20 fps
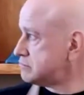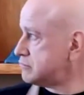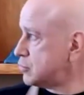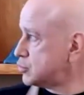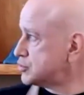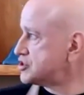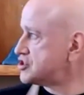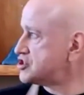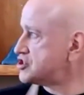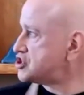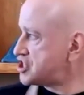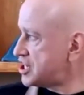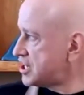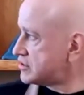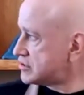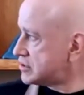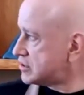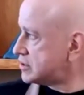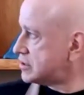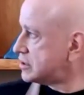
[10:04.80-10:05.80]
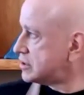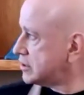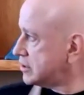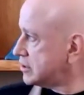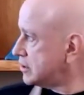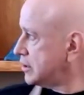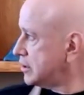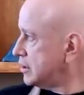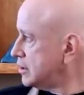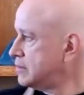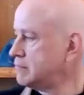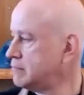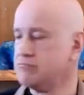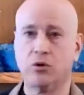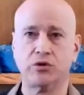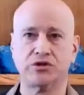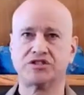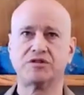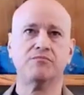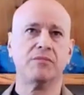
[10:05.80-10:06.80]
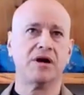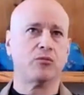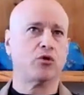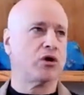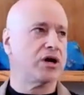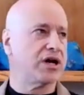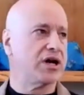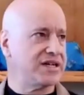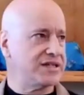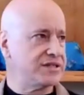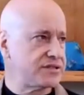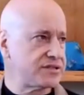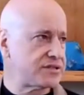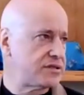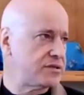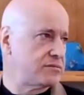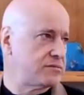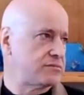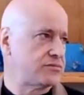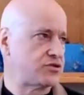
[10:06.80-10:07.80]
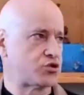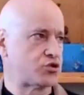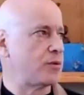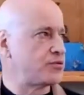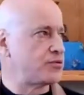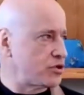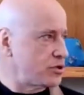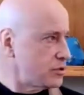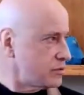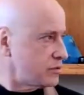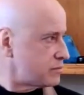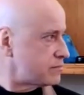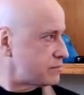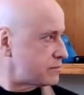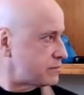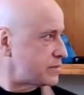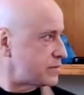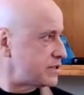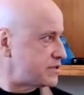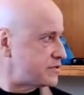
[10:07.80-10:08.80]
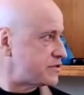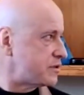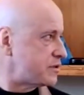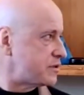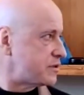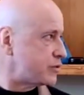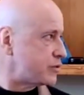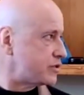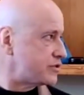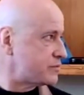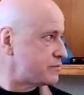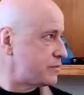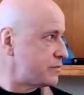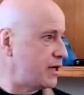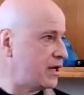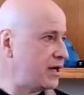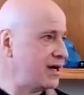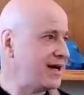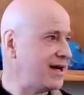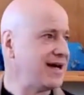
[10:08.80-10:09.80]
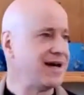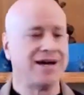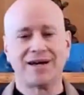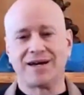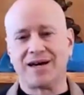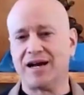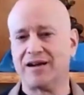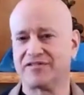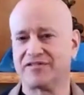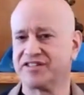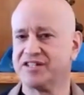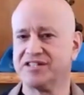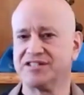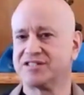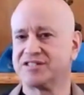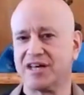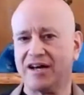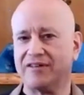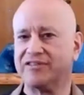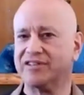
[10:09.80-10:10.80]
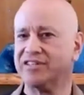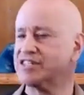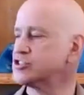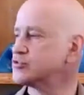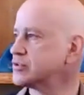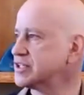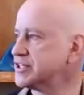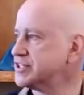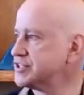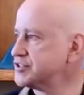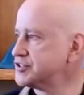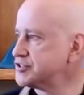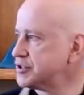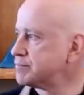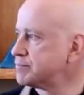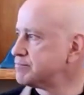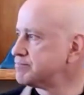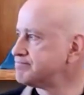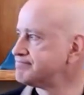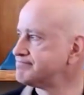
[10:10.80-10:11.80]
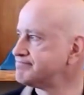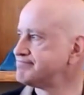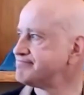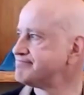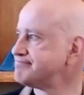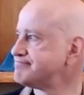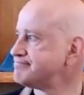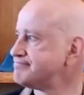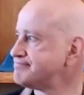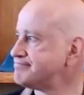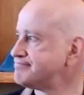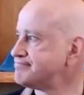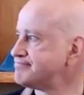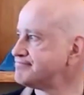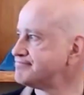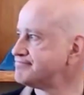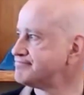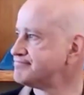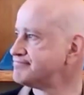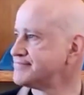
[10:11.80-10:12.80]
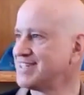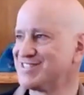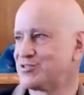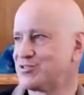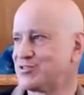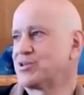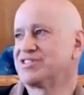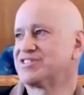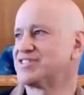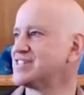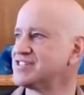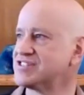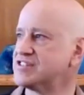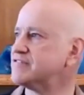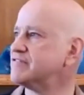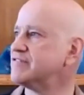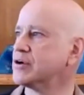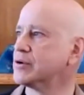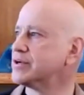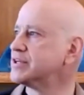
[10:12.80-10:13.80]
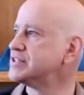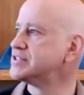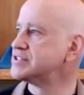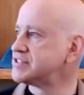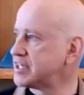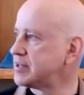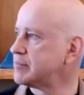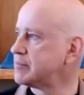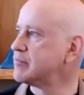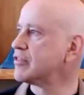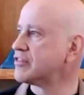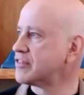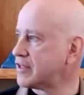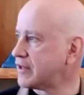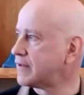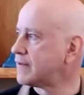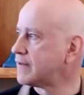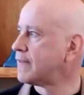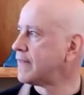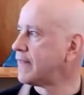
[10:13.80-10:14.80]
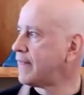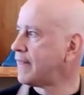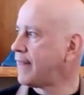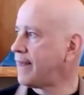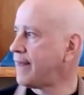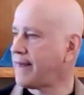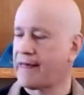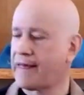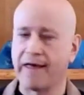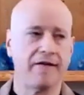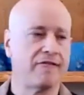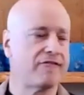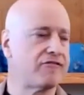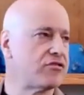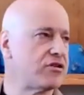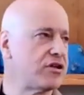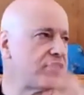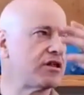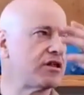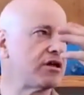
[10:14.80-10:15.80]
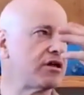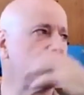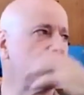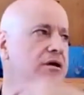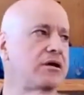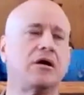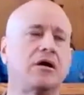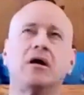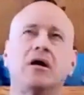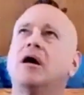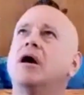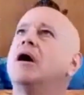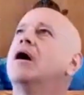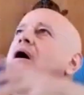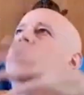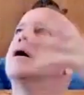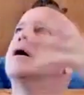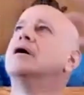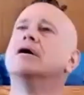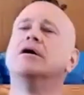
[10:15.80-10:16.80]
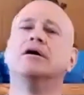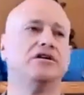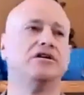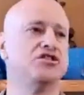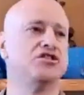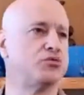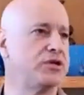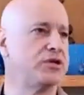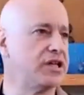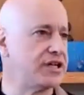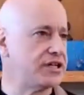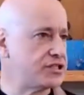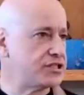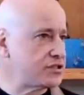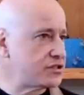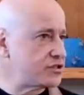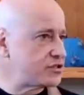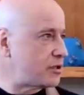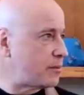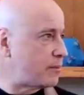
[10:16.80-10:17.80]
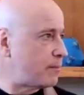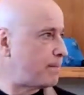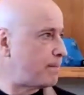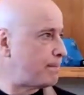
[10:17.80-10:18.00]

most chanted, most memorized scripture in Zen Buddhism. Kind of says everything is relationship. It sort of says the very same thing. Everything is relationship.